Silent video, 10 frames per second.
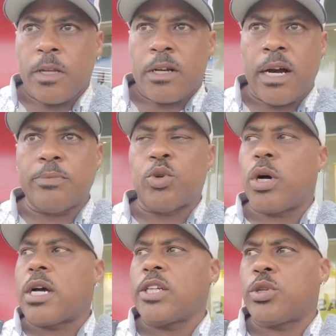come to
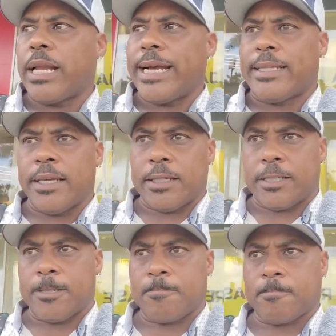a country like
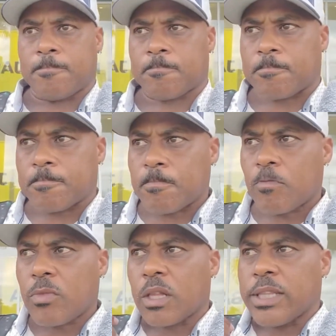this,
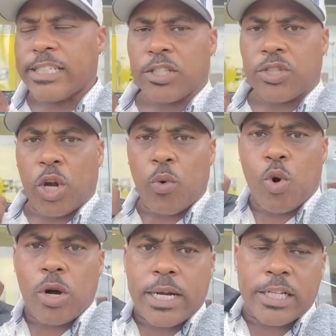that's a third
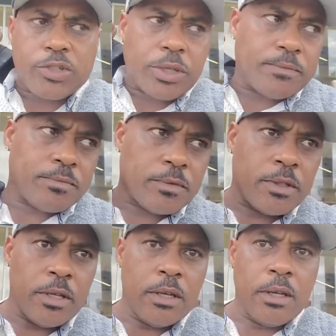world country,
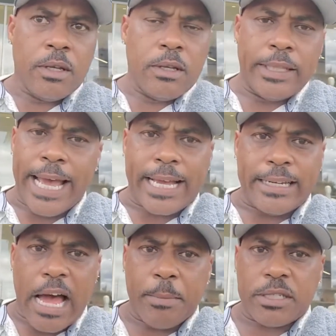the
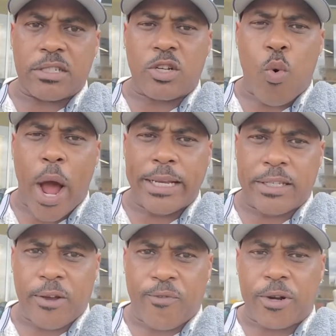economics is quite
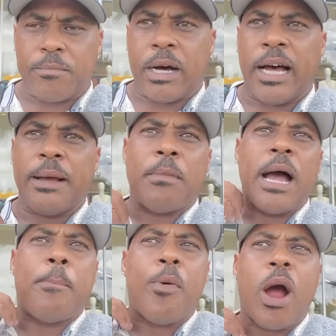different. My
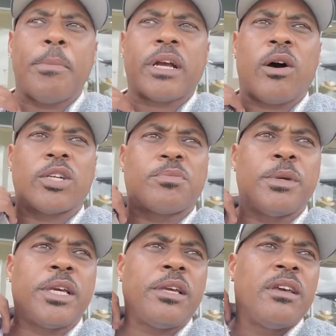apartment cost
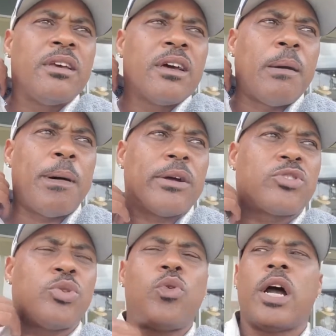me about
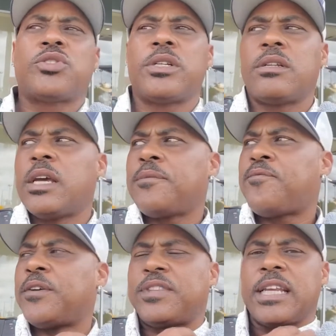
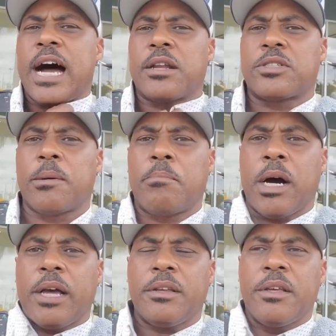$250 a
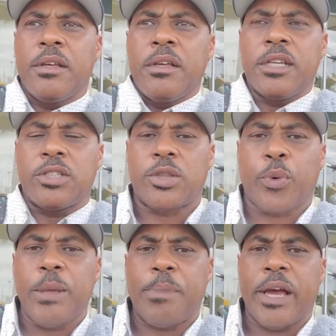month. It's a
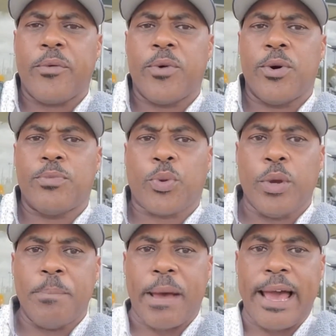3-bedroom,
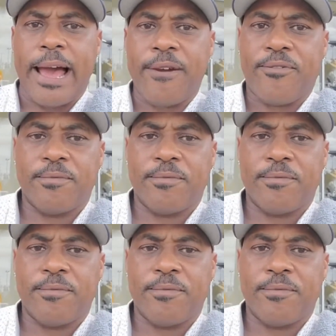3-bath,